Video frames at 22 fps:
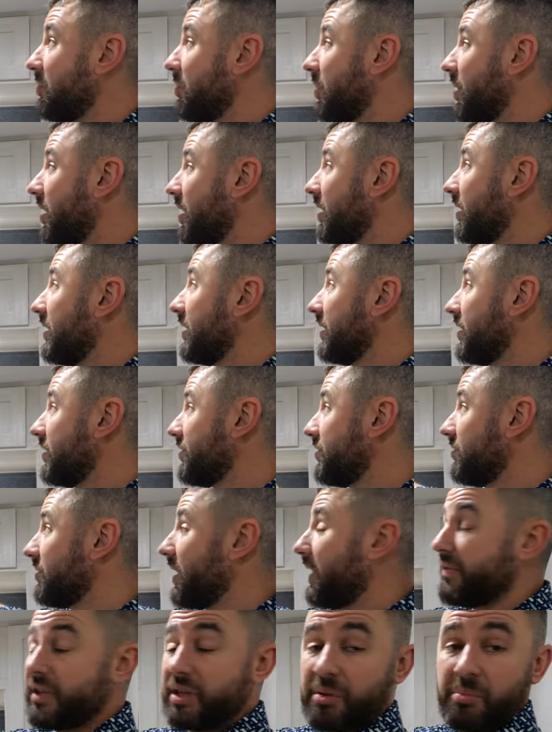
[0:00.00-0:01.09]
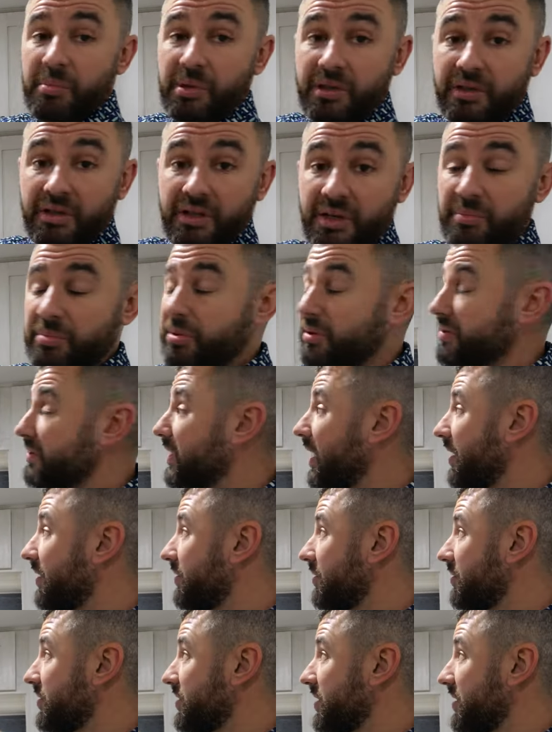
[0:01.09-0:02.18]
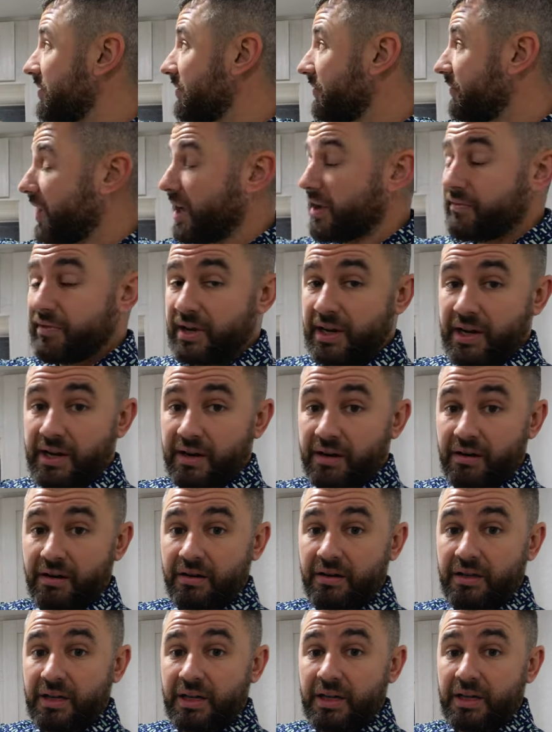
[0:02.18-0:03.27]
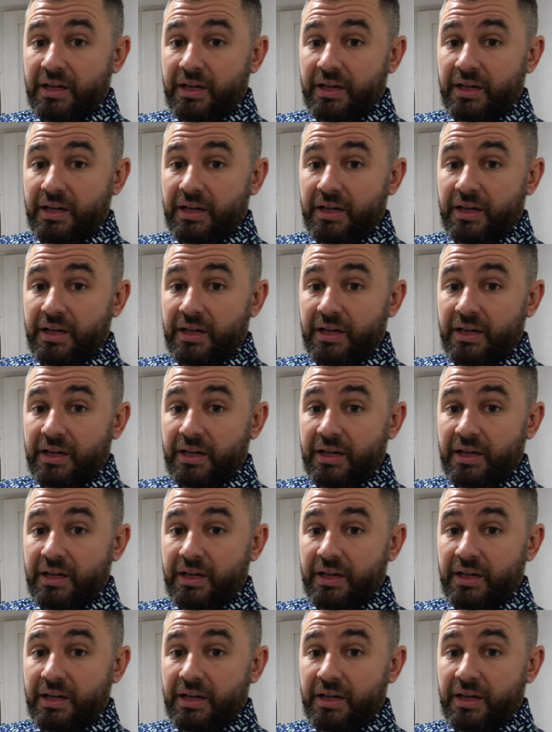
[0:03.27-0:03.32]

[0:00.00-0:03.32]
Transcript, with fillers: but you do have the ability to put that 13.5 air